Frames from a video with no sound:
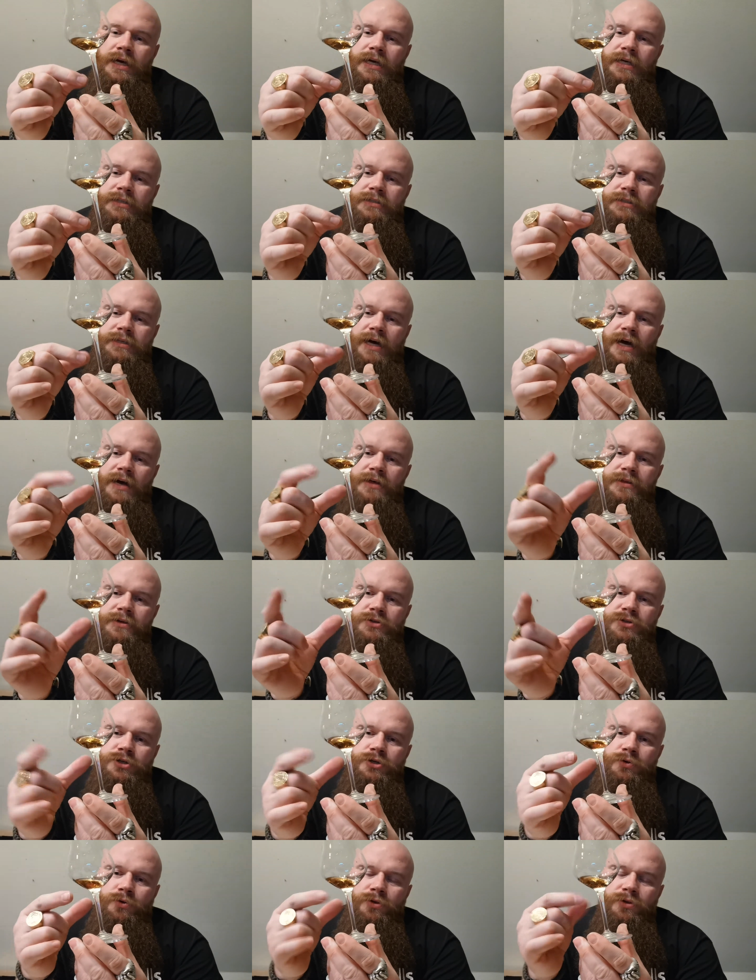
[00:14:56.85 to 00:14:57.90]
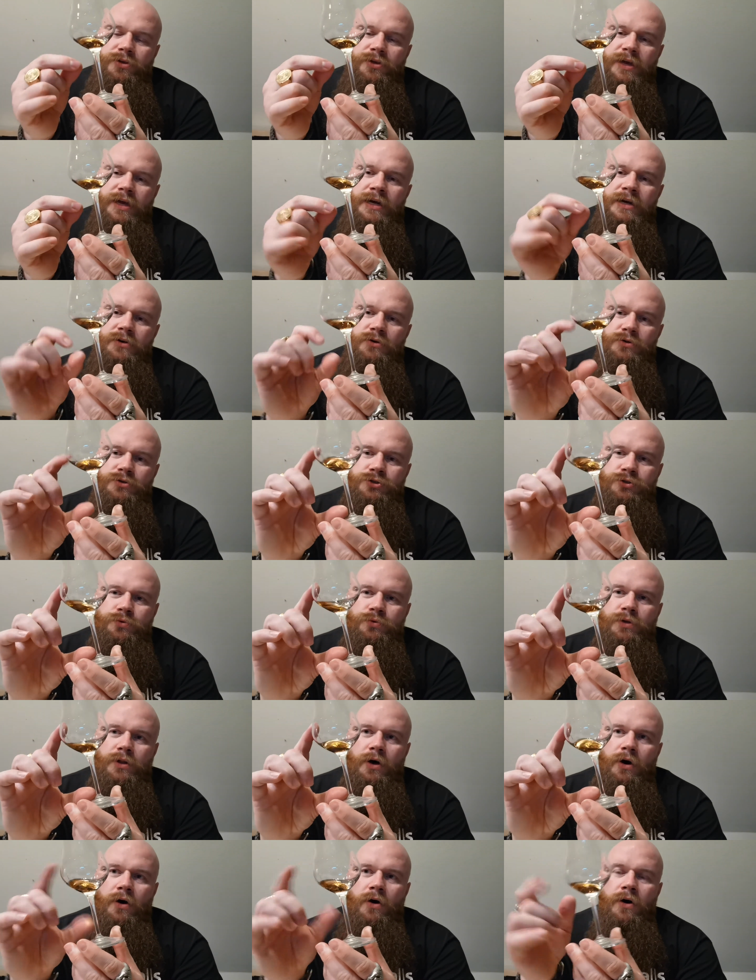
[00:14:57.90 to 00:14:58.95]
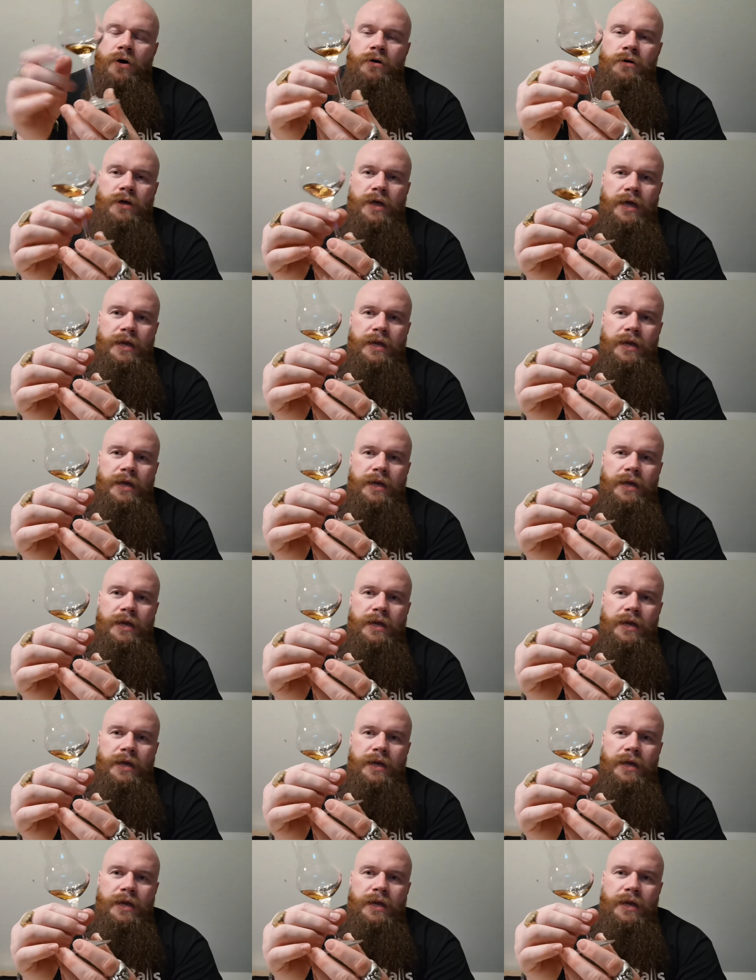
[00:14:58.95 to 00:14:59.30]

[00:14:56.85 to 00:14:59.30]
is either too thin or too long,